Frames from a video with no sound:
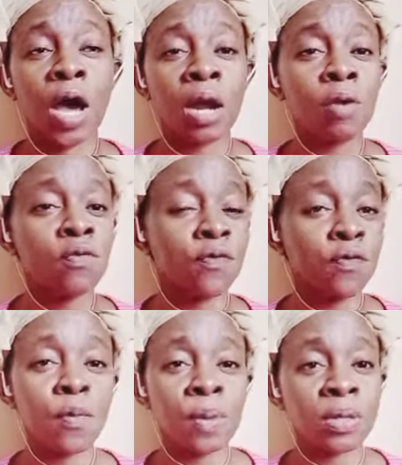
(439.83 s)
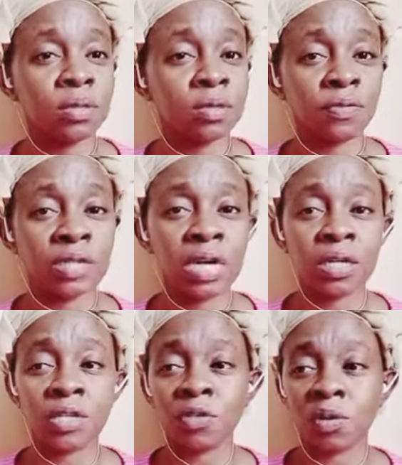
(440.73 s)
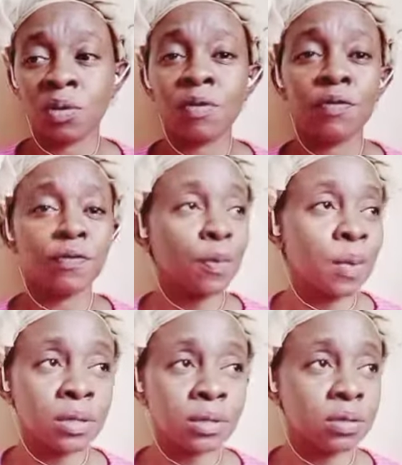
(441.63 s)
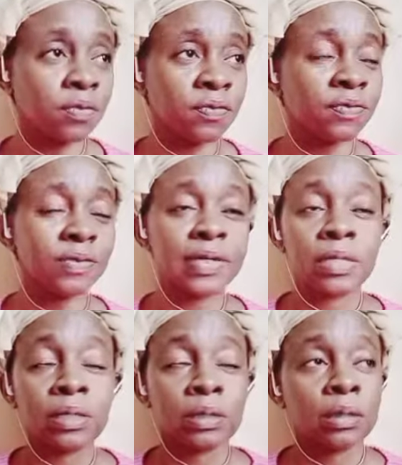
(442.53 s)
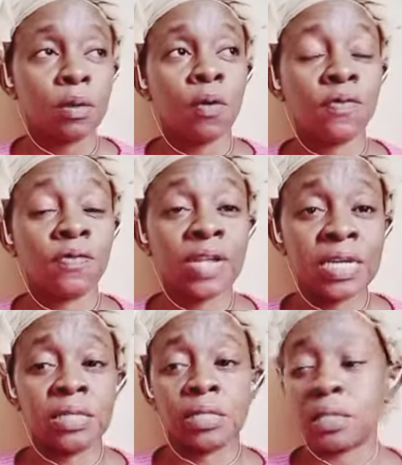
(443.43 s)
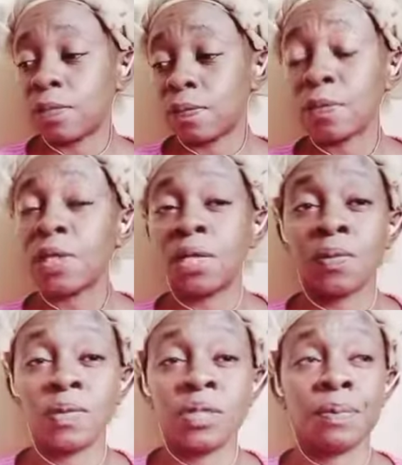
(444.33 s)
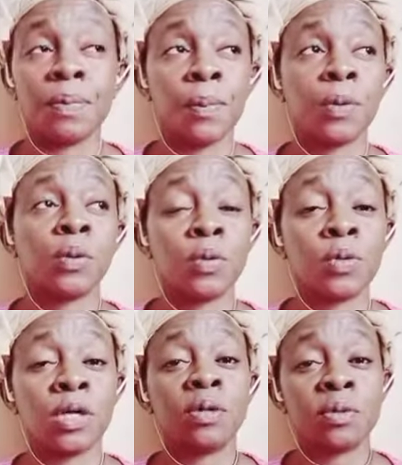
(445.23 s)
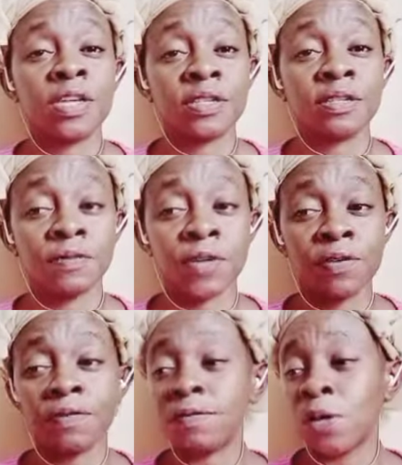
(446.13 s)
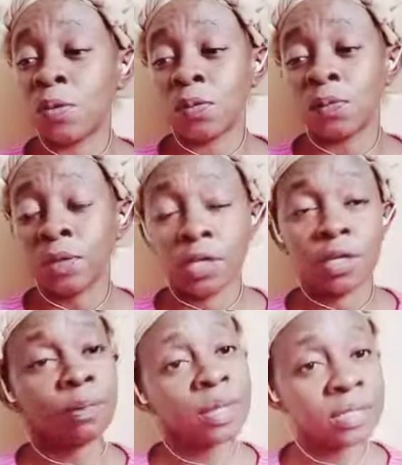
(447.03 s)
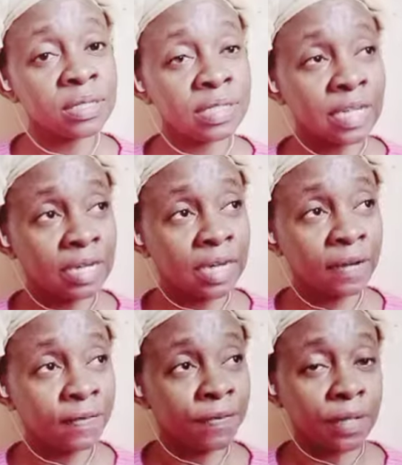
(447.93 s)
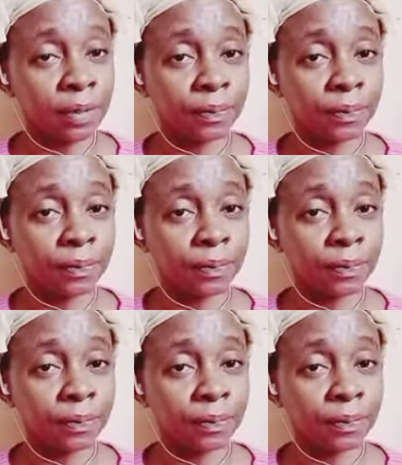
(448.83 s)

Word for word: around 4 months of darkness, or around 4 months of light. Now these are people who can really survive. Now in places like Africa,